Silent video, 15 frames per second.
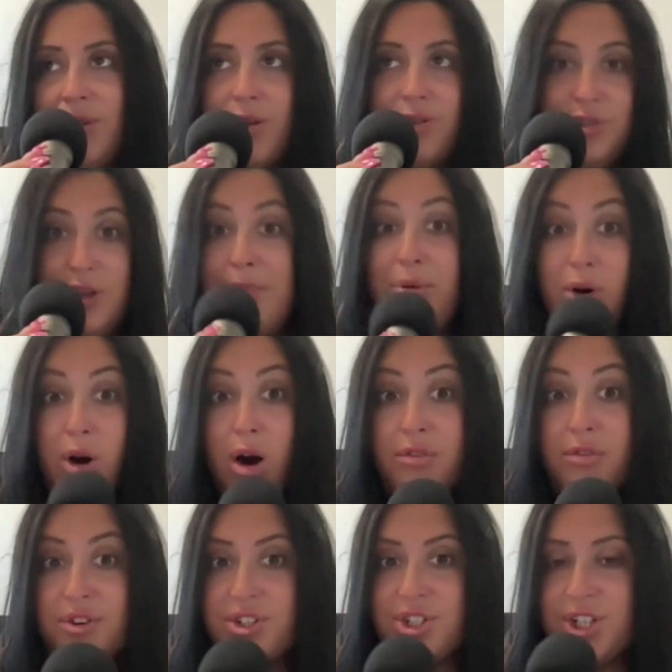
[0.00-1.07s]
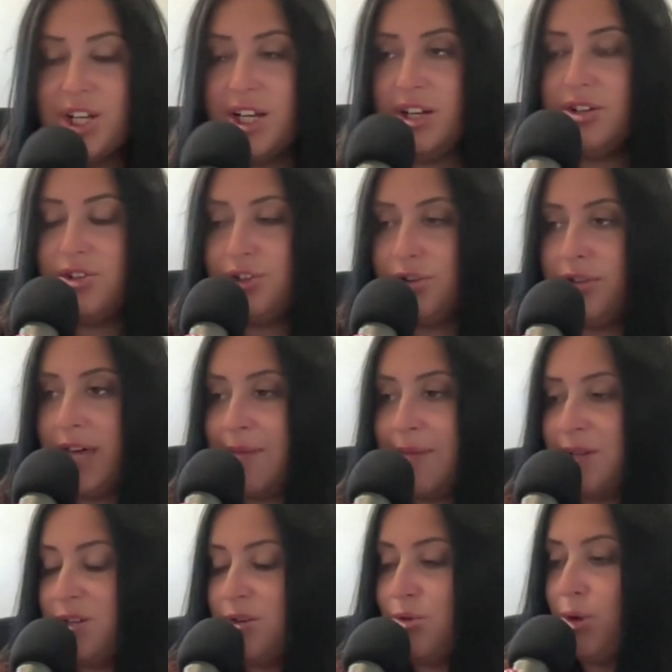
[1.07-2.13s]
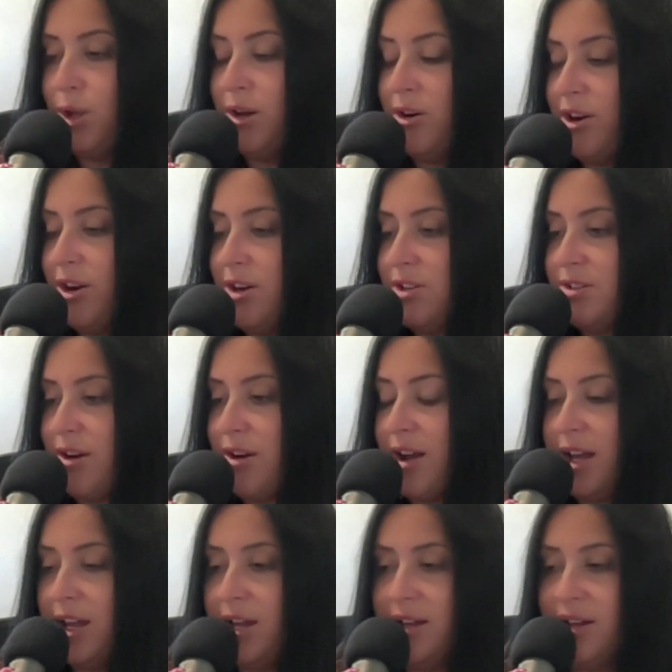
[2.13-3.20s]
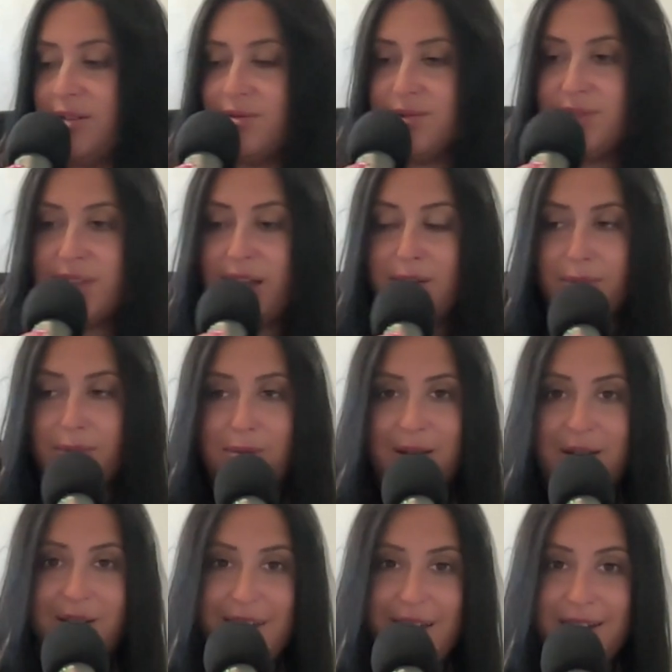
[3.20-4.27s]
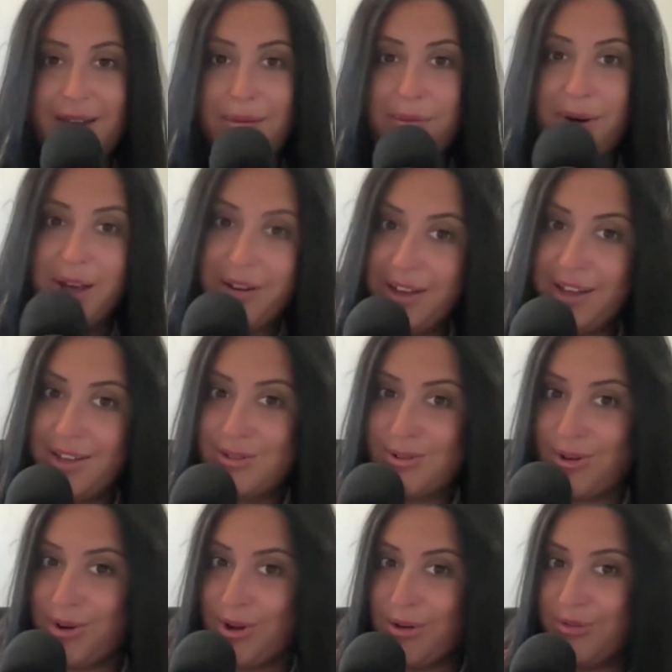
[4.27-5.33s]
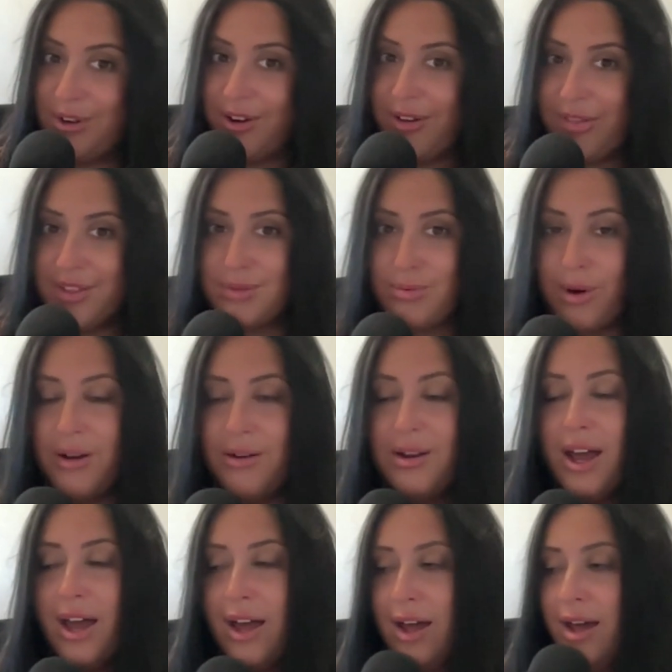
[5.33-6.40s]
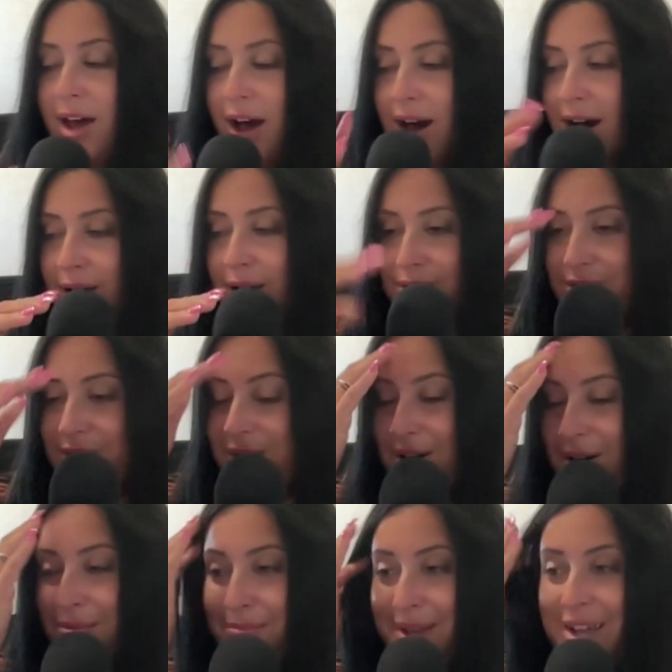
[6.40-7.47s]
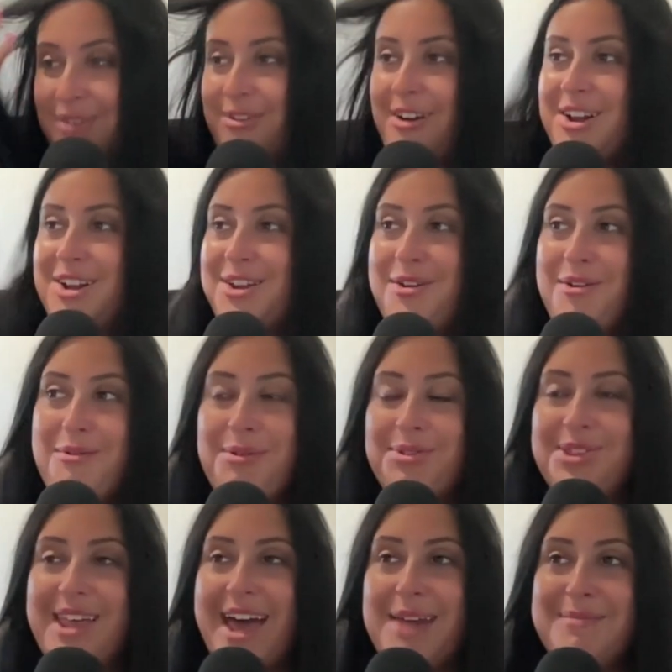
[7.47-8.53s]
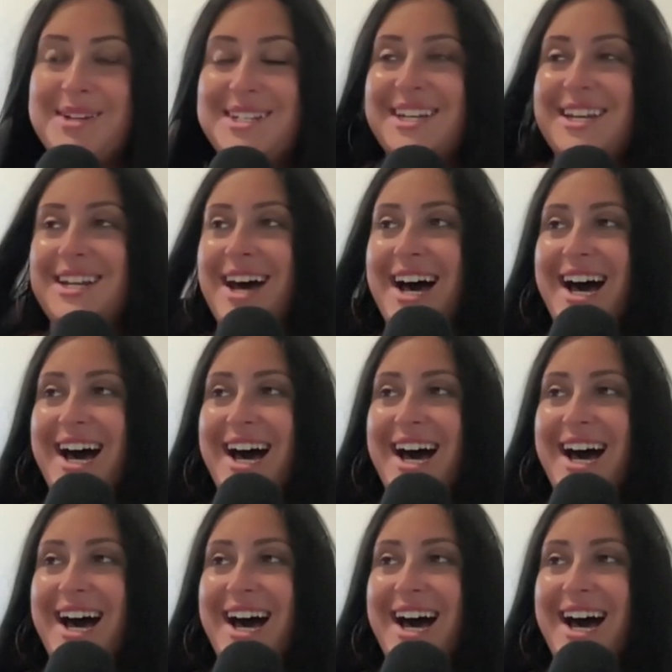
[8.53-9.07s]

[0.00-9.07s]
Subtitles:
double offer sheet to the Edmonton Oilers, right? Stan Bowman getting completely screwed over on this one, being very new with the Edmonton